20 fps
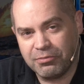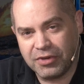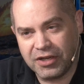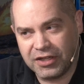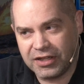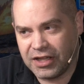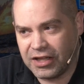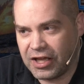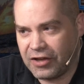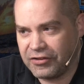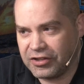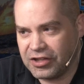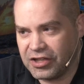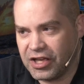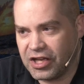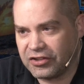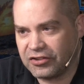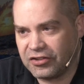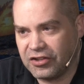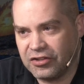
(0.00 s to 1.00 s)
but having the
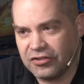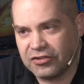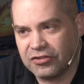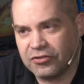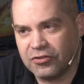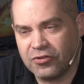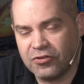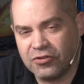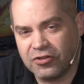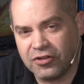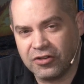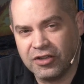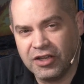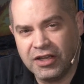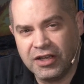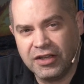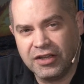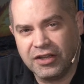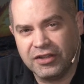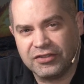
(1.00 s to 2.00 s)
X-keys controller
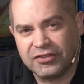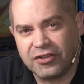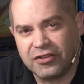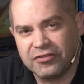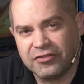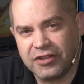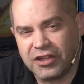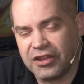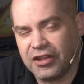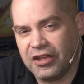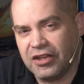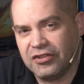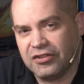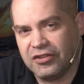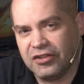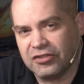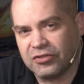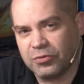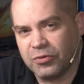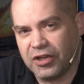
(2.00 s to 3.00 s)
is certainly the
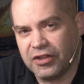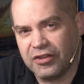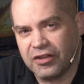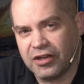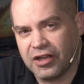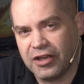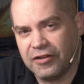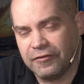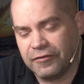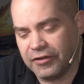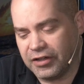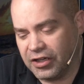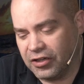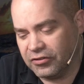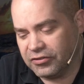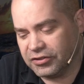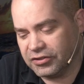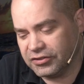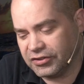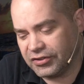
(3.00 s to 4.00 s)
easiest way that I've
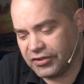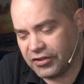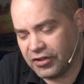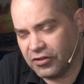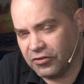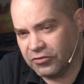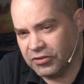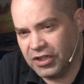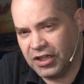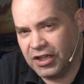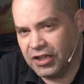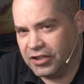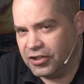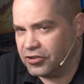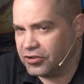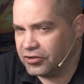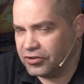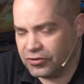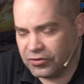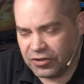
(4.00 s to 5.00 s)
found. So
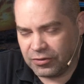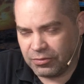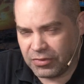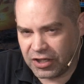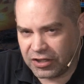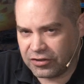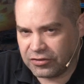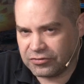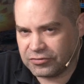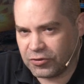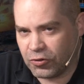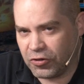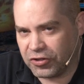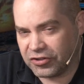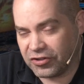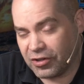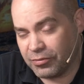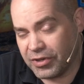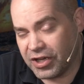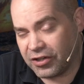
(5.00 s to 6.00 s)
you can do it by going
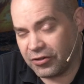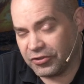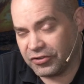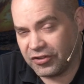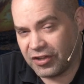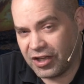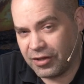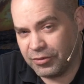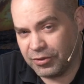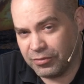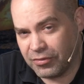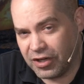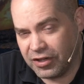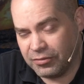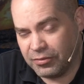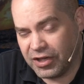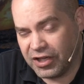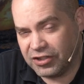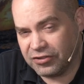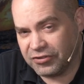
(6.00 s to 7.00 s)
to the macros tab and
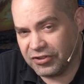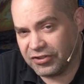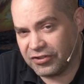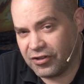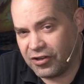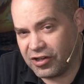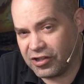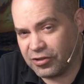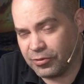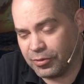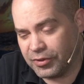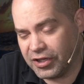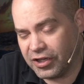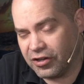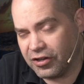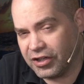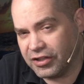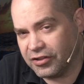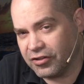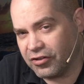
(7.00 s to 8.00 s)
manually starting them
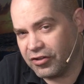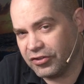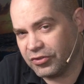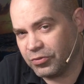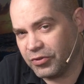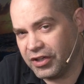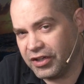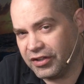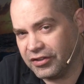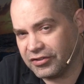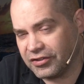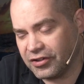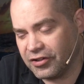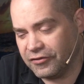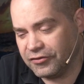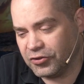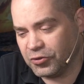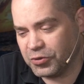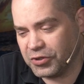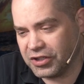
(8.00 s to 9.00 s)
there, and there is ways
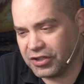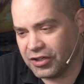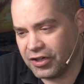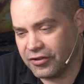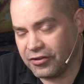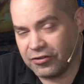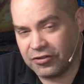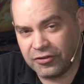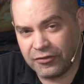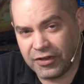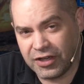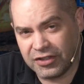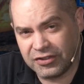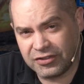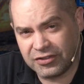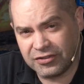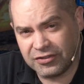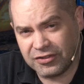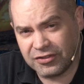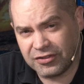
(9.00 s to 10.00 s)
of doing other
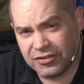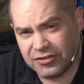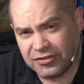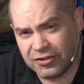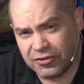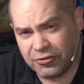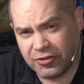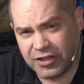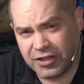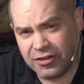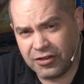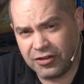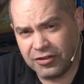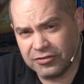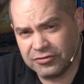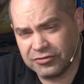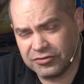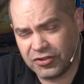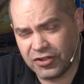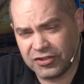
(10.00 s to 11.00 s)
devices to trigger,
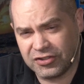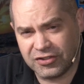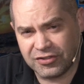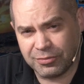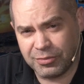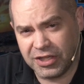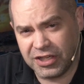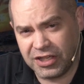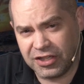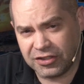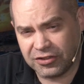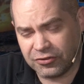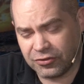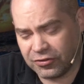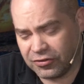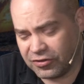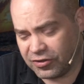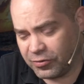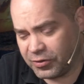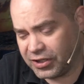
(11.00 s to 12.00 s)
such as MIDI
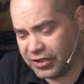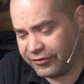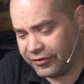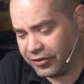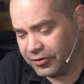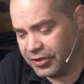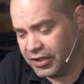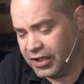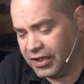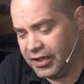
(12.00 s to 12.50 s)
controller or whatever.